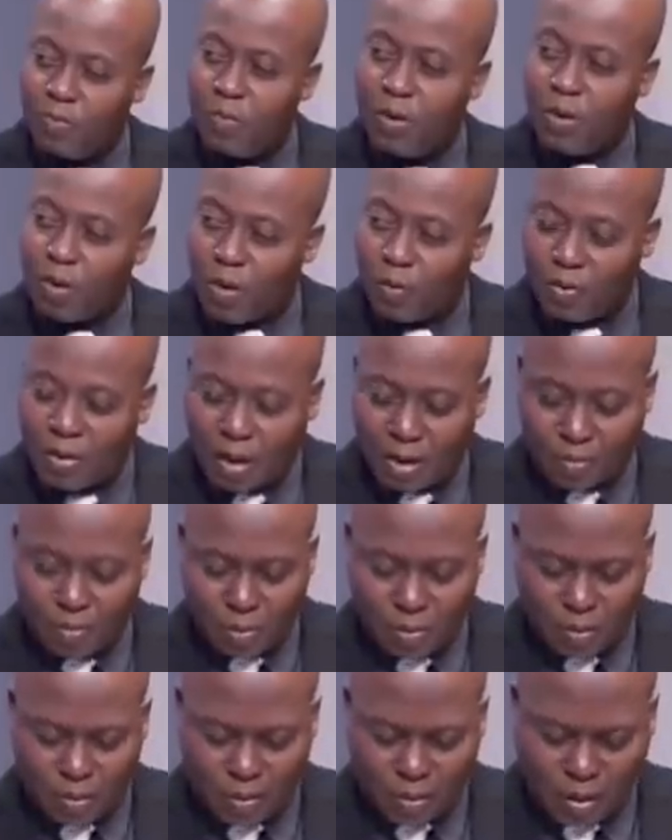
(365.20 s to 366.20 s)
with me off
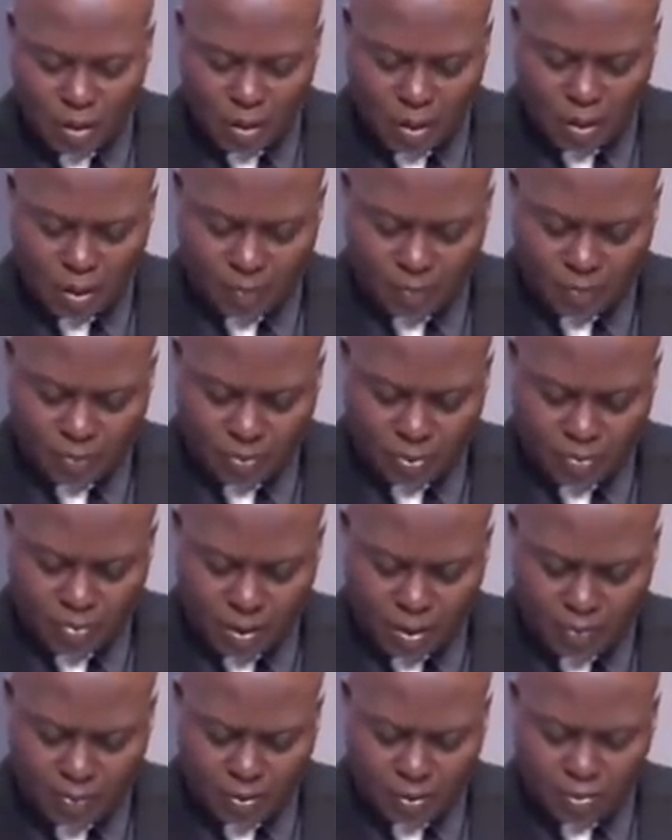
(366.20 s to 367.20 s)
camera for the
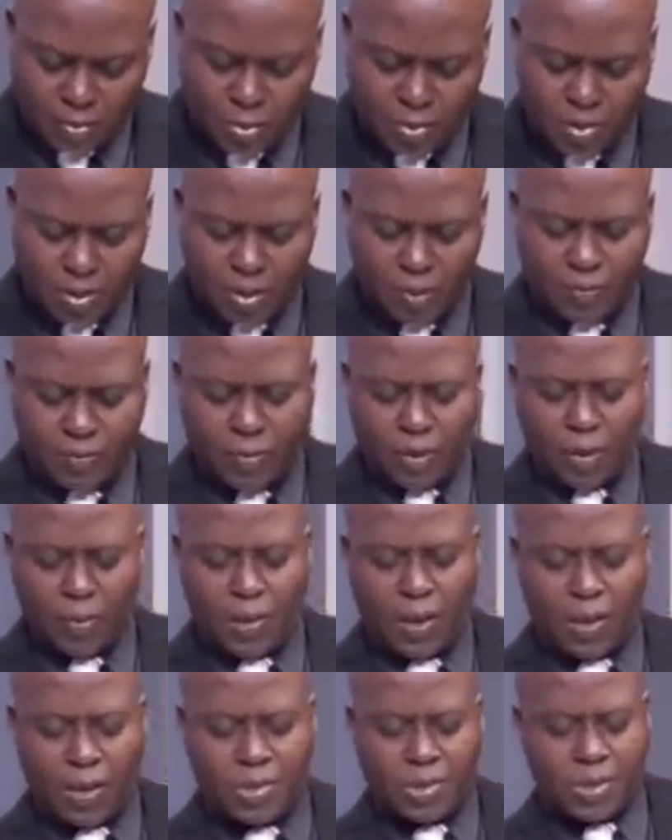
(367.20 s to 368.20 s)
benefit of those that are
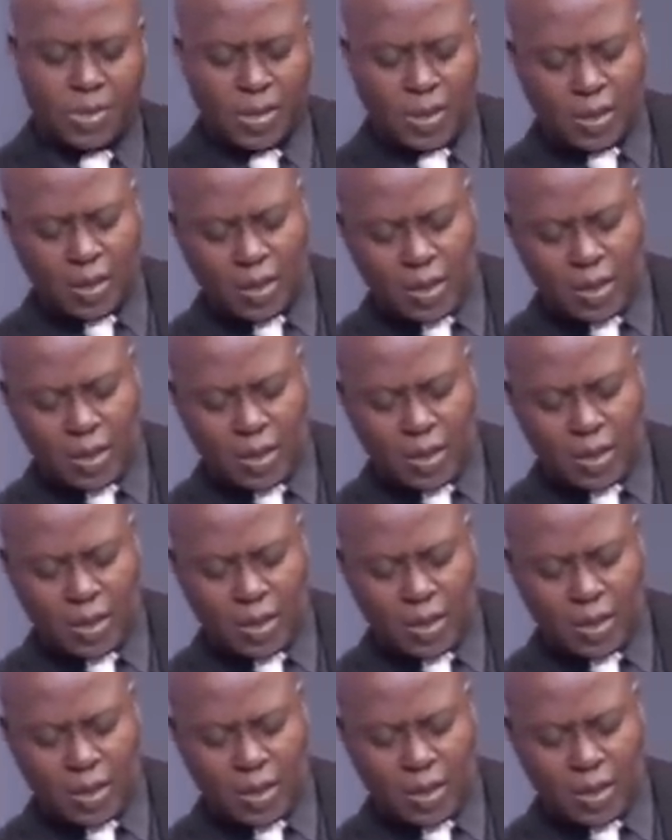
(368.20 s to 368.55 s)
following us.